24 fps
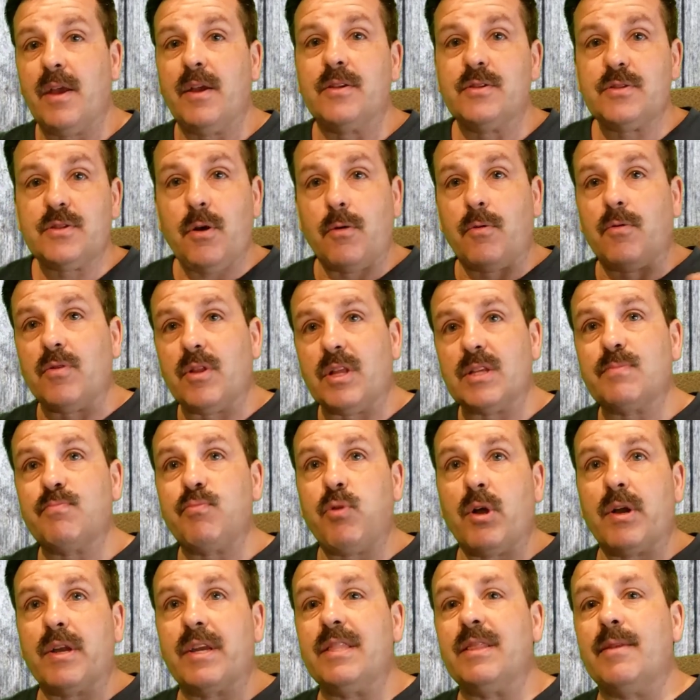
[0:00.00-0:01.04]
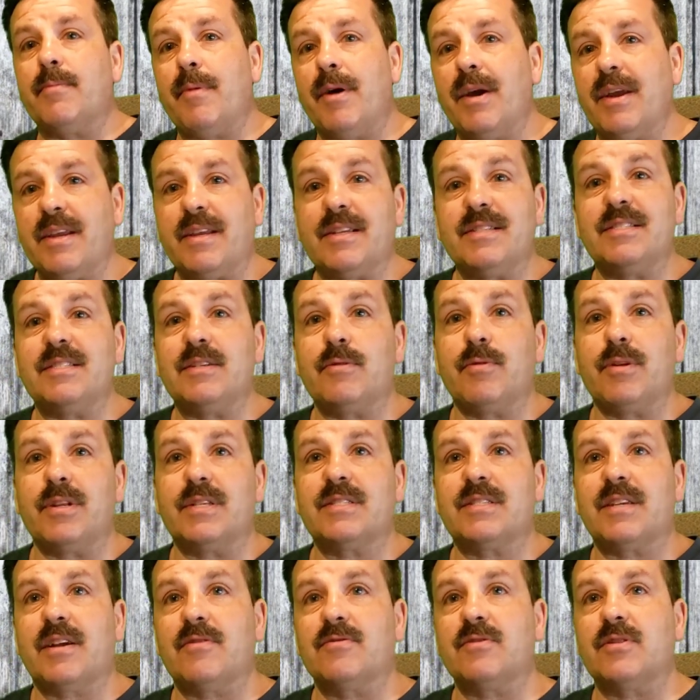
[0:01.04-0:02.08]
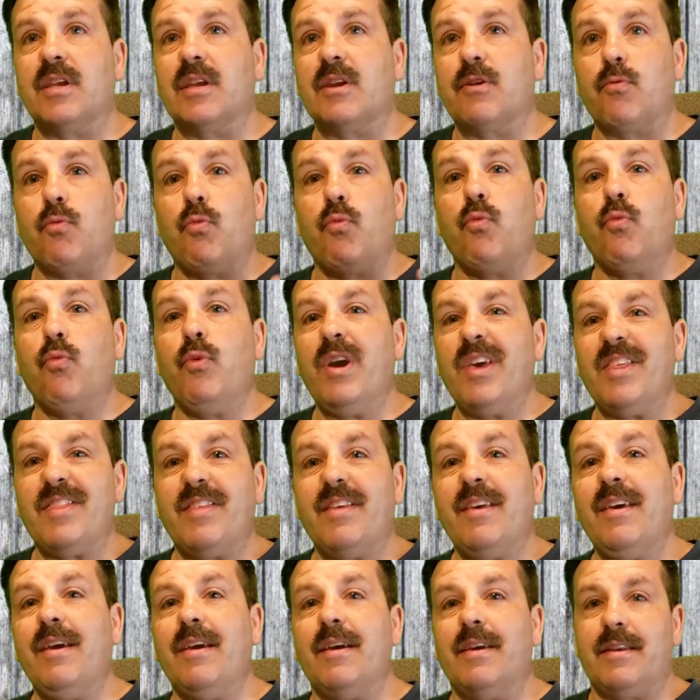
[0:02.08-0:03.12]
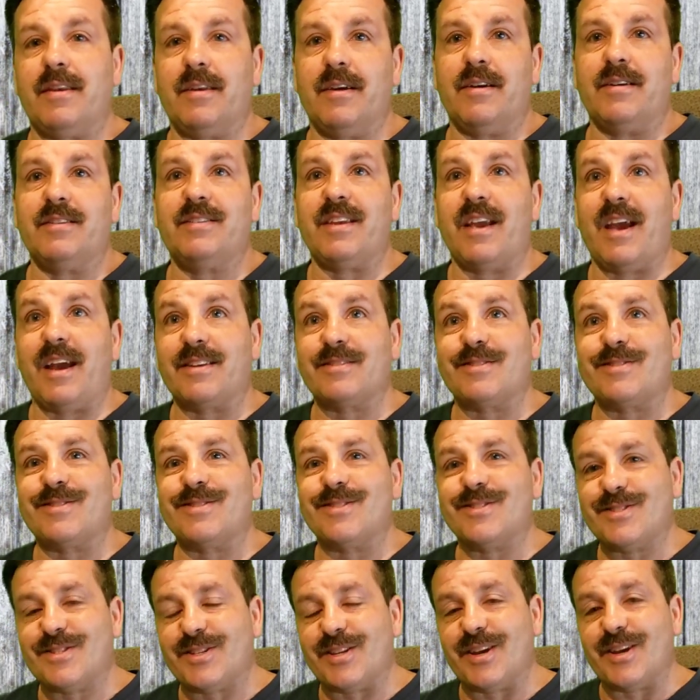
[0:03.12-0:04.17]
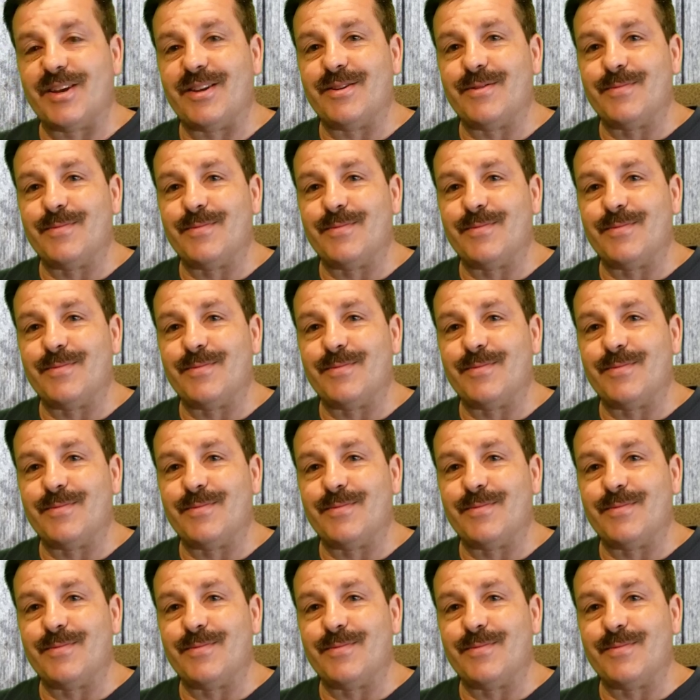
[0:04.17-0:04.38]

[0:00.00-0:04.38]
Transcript: So let's plug in the mic and see what it sounds like with it attached instead.